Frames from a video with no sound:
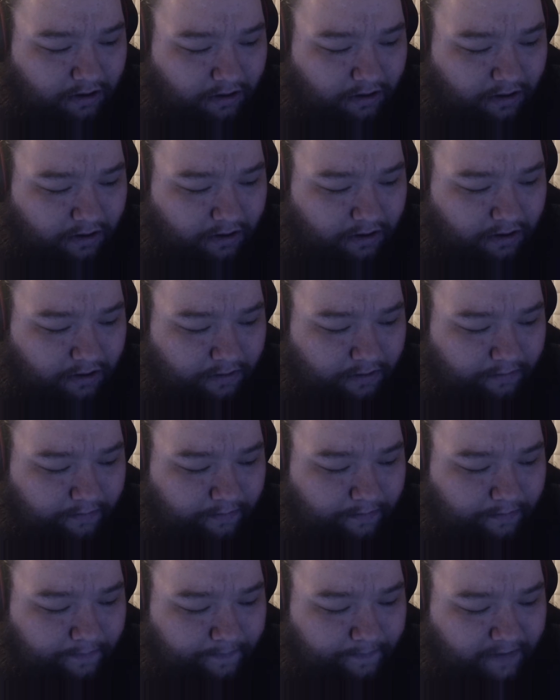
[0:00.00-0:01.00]

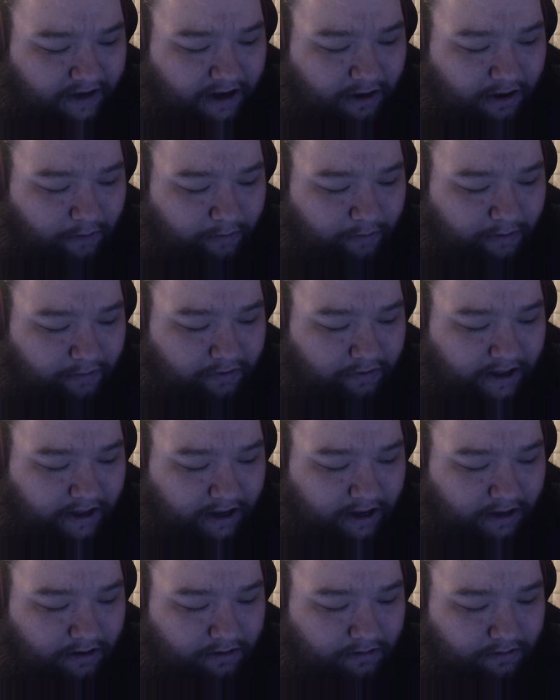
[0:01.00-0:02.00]
And I remember
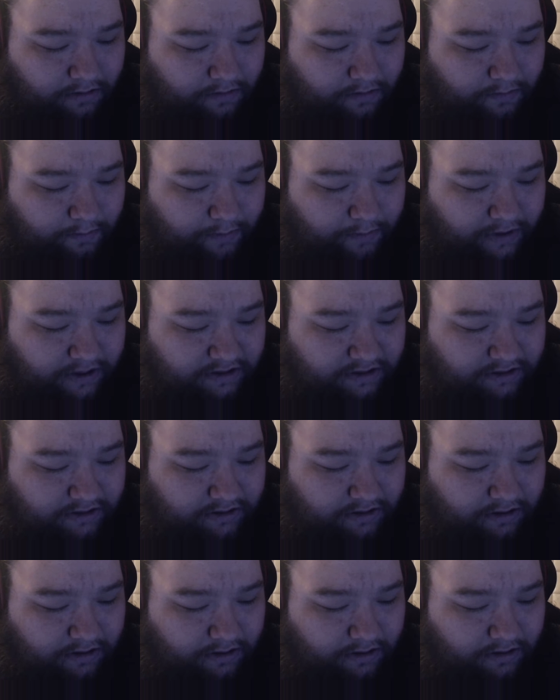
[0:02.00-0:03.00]
that
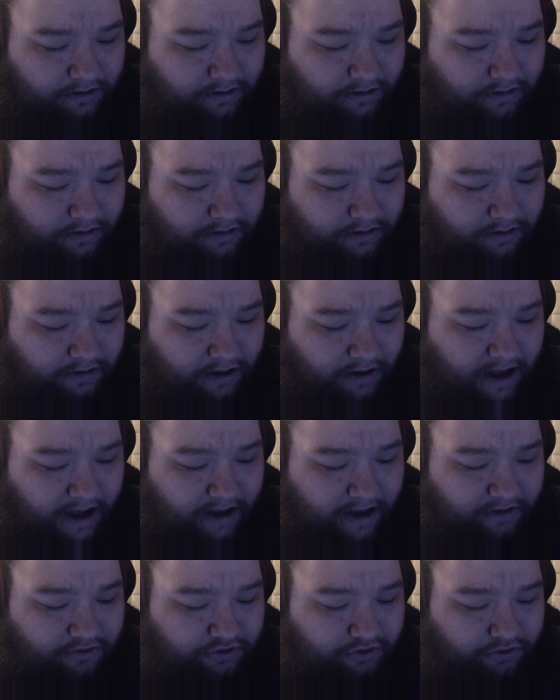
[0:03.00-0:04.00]
because I
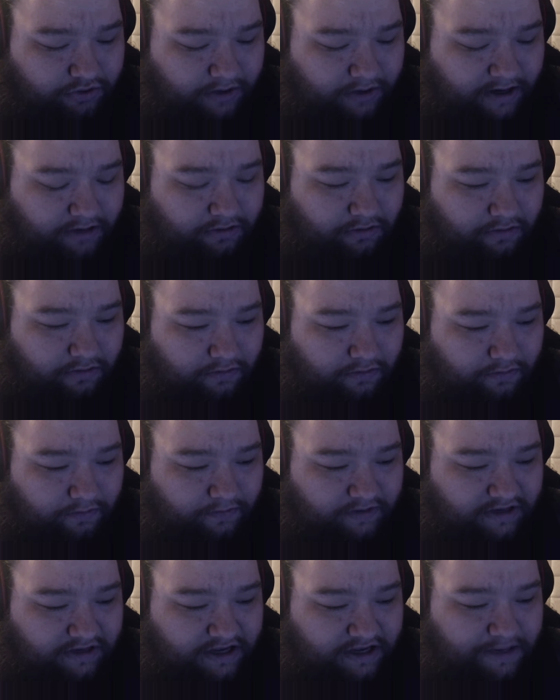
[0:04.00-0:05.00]
tried to
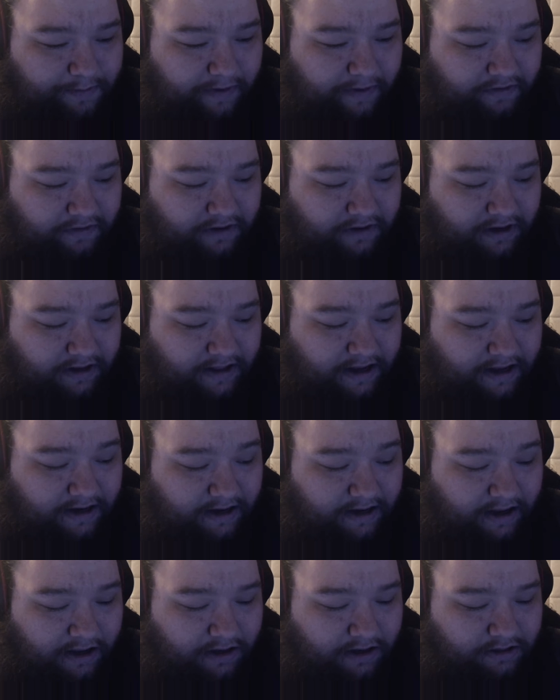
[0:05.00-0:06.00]
keep everything in that
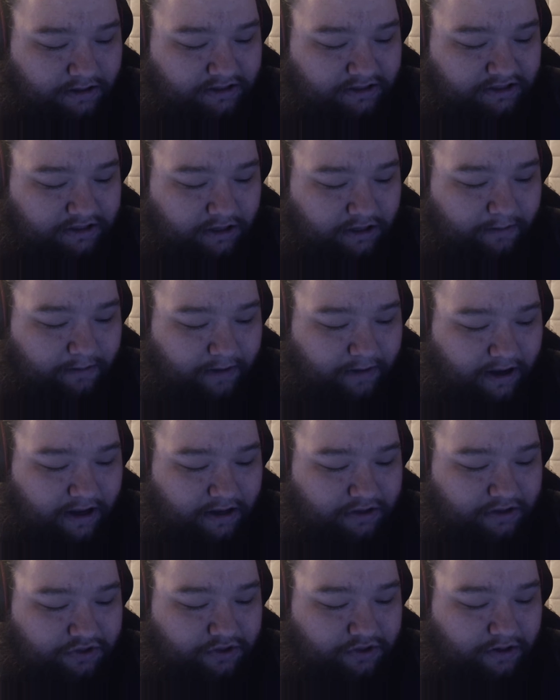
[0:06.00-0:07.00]
day stuck in my
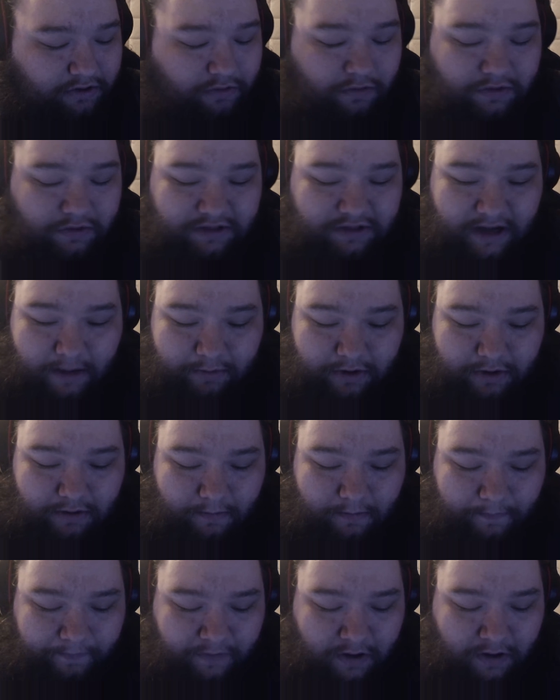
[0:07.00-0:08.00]
head so I knew what was happening.
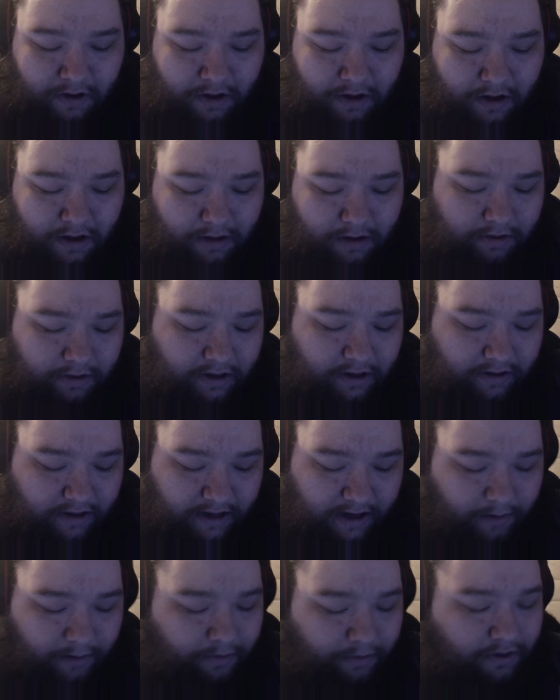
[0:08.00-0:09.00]
But yeah, that
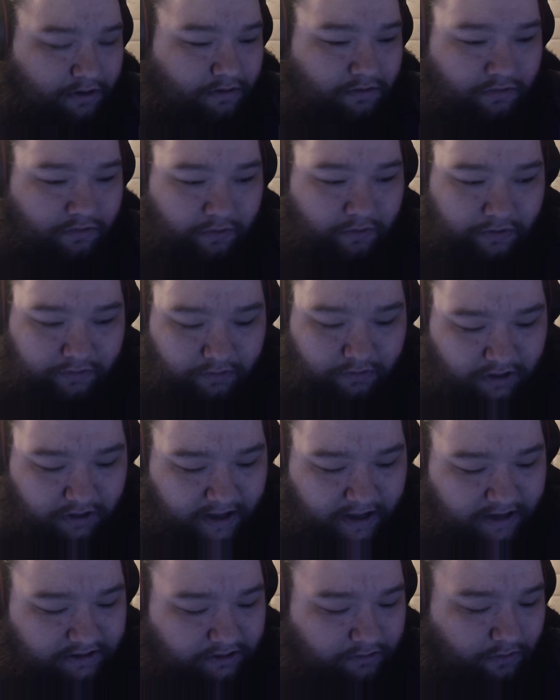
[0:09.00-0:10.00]
happened. Went through
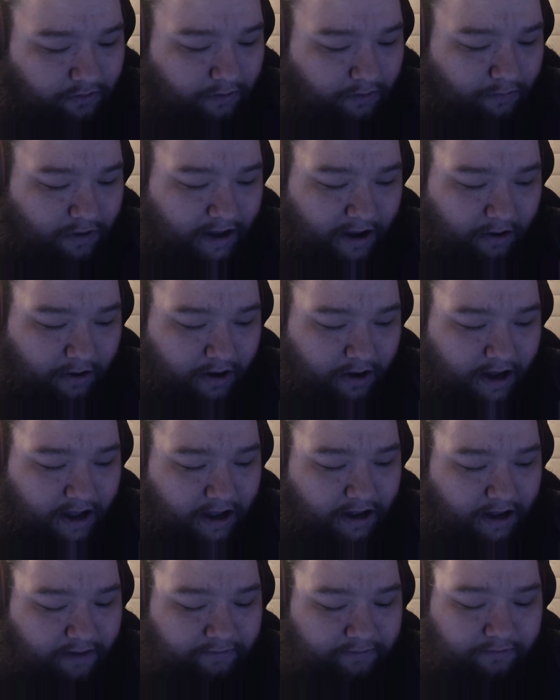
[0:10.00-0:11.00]
class like normal, hour and a
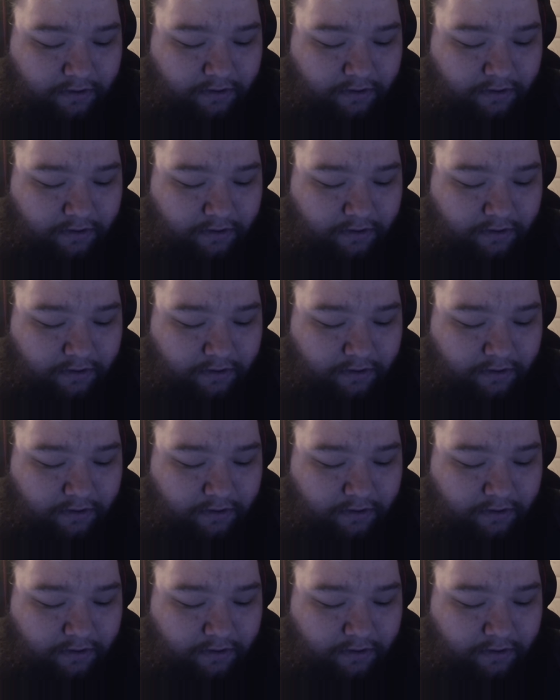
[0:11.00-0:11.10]
half.